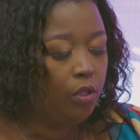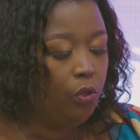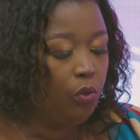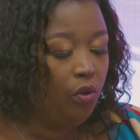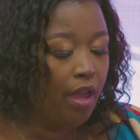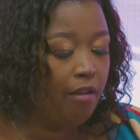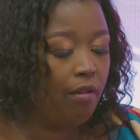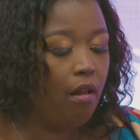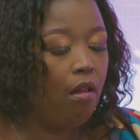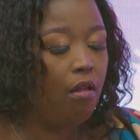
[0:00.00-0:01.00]
you have
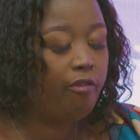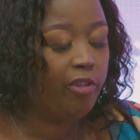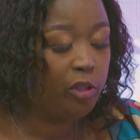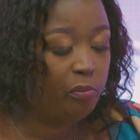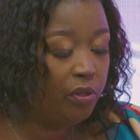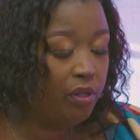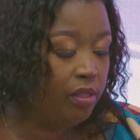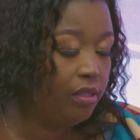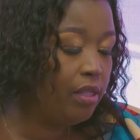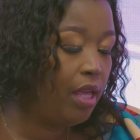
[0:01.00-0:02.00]
a lot of
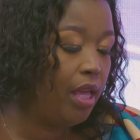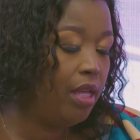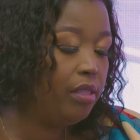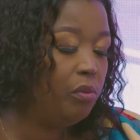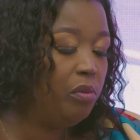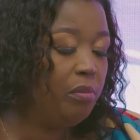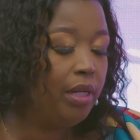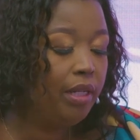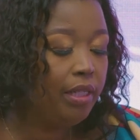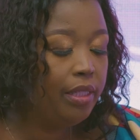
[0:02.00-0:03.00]
experience as a
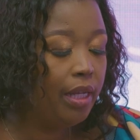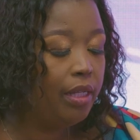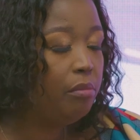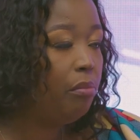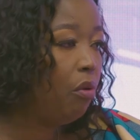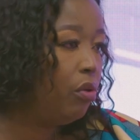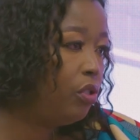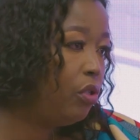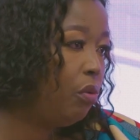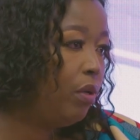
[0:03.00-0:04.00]
women leader in
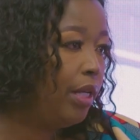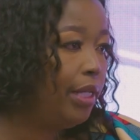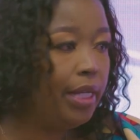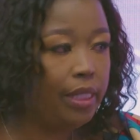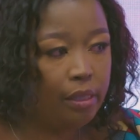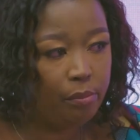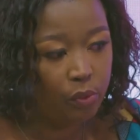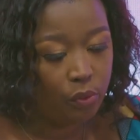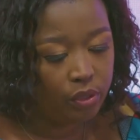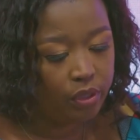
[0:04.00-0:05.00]
boards locally and
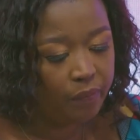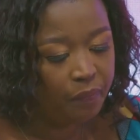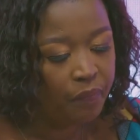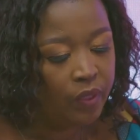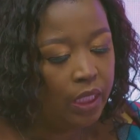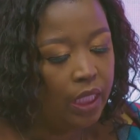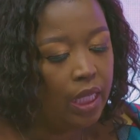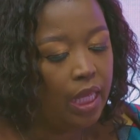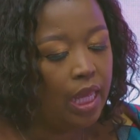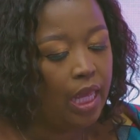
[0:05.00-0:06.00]
abroad.
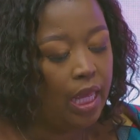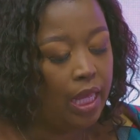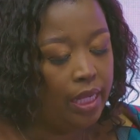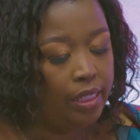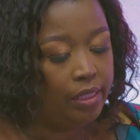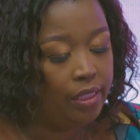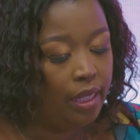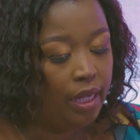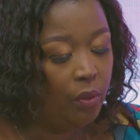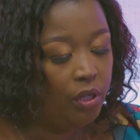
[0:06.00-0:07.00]
And
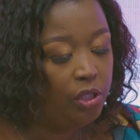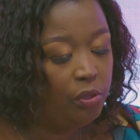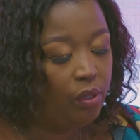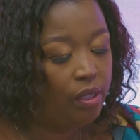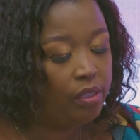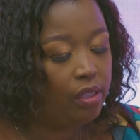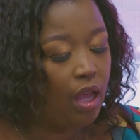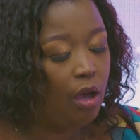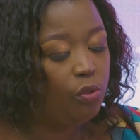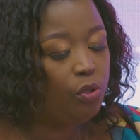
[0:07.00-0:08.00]
her question was,
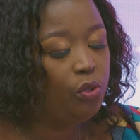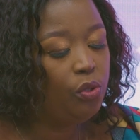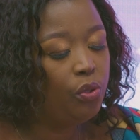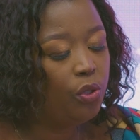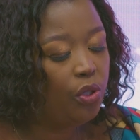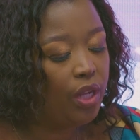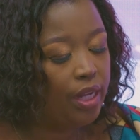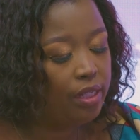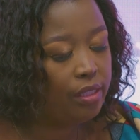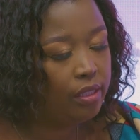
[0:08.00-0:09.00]
how do you
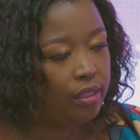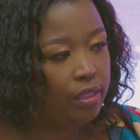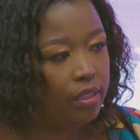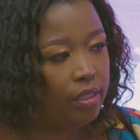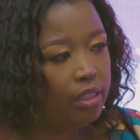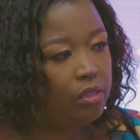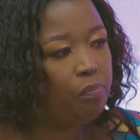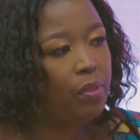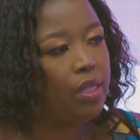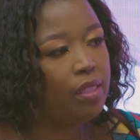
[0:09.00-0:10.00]
create
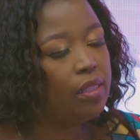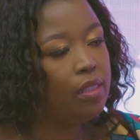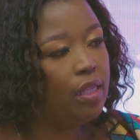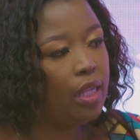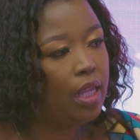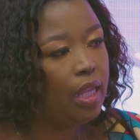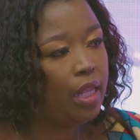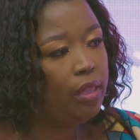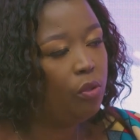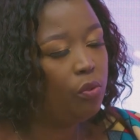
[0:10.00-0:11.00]
space
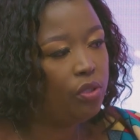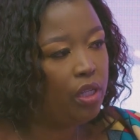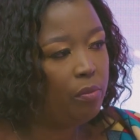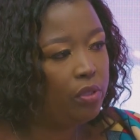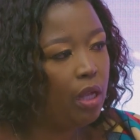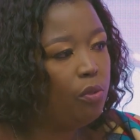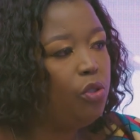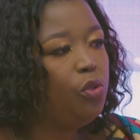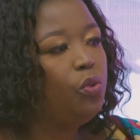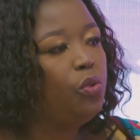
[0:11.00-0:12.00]
at those tables? How
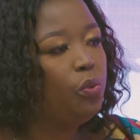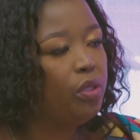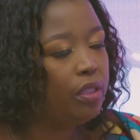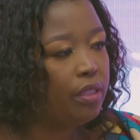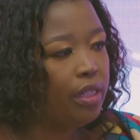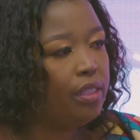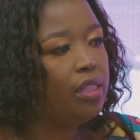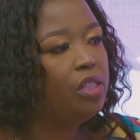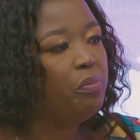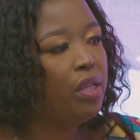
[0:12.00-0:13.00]
did you do it,
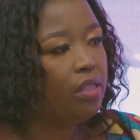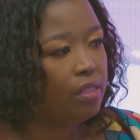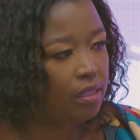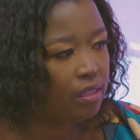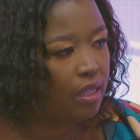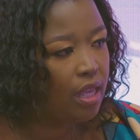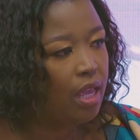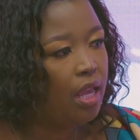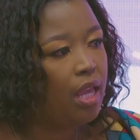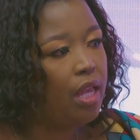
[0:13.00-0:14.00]
creating spaces
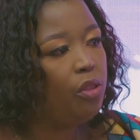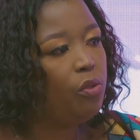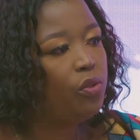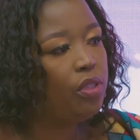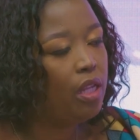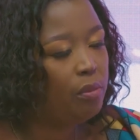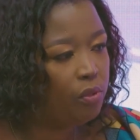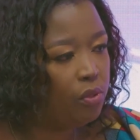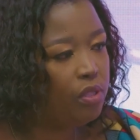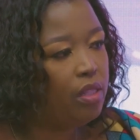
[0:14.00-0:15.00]
at those
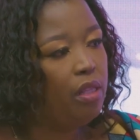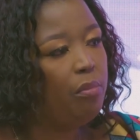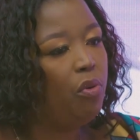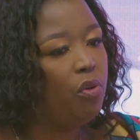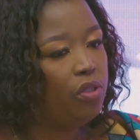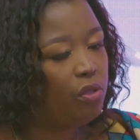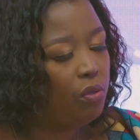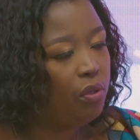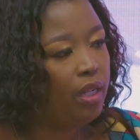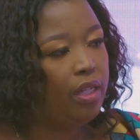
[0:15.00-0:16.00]
tables in the boards
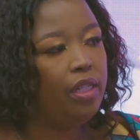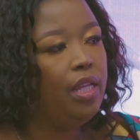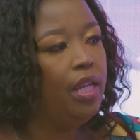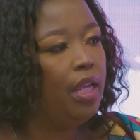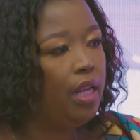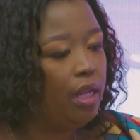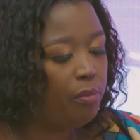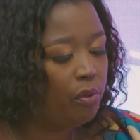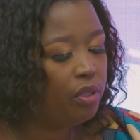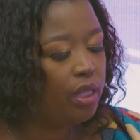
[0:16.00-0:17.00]
locally and
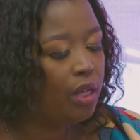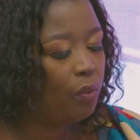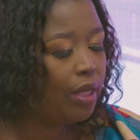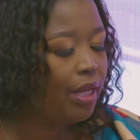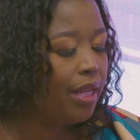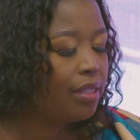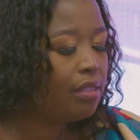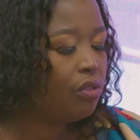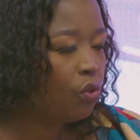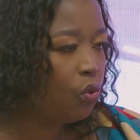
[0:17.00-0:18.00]
abroad? And what
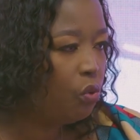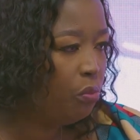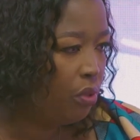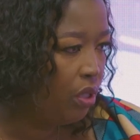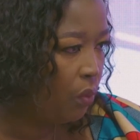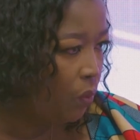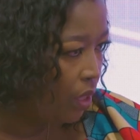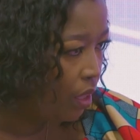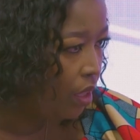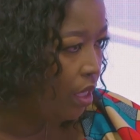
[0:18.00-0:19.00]
lessons did you bring
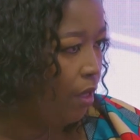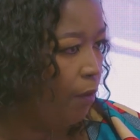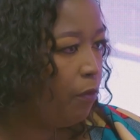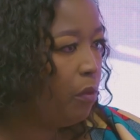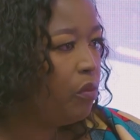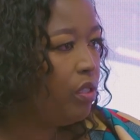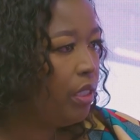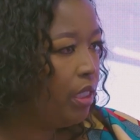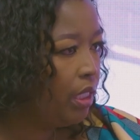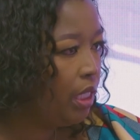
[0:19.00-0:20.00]
with from
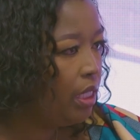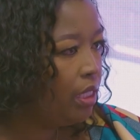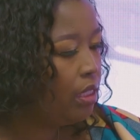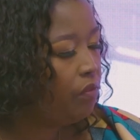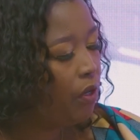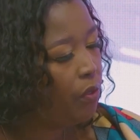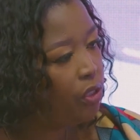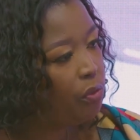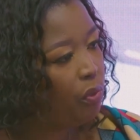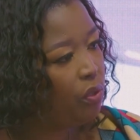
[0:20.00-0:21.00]
sitting in these
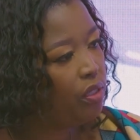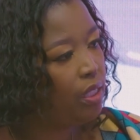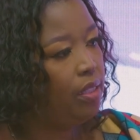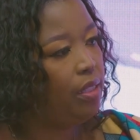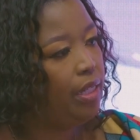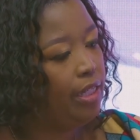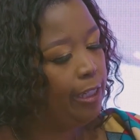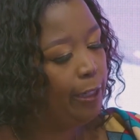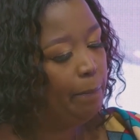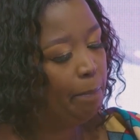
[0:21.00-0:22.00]
various boards as a
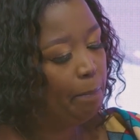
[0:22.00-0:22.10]
leader?